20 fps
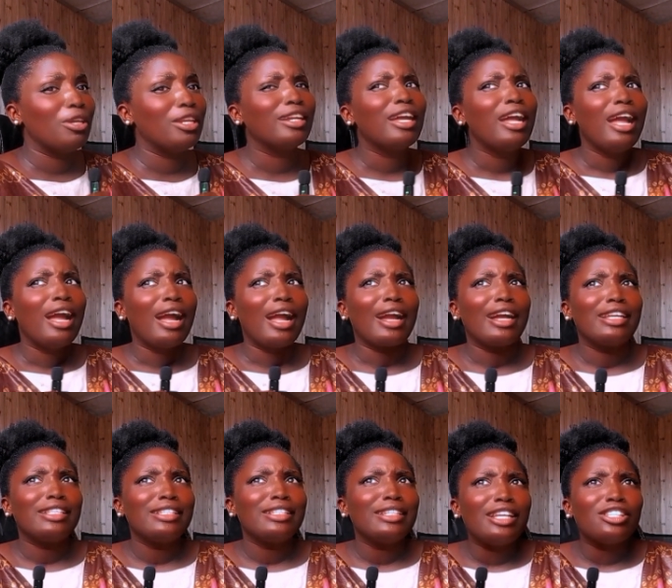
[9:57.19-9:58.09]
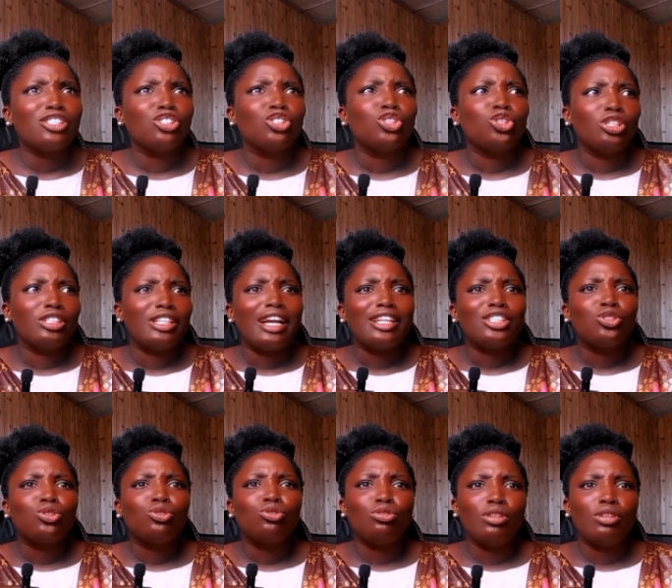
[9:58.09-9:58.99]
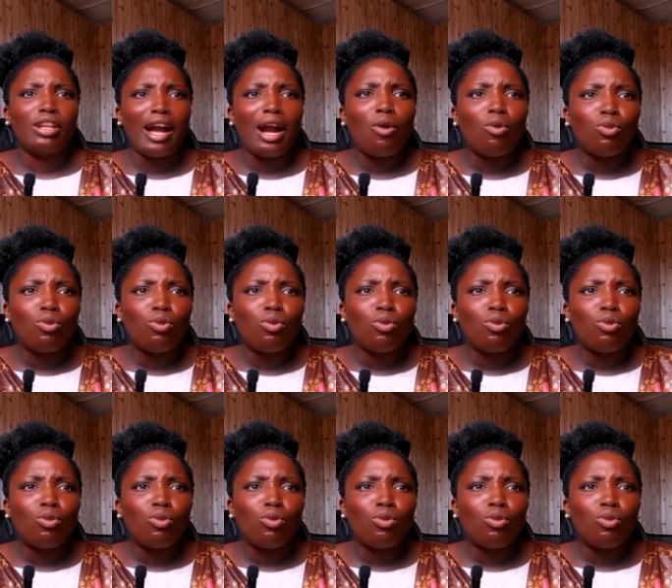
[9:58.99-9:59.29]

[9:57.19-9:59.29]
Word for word: And like I said, that was the church that uh,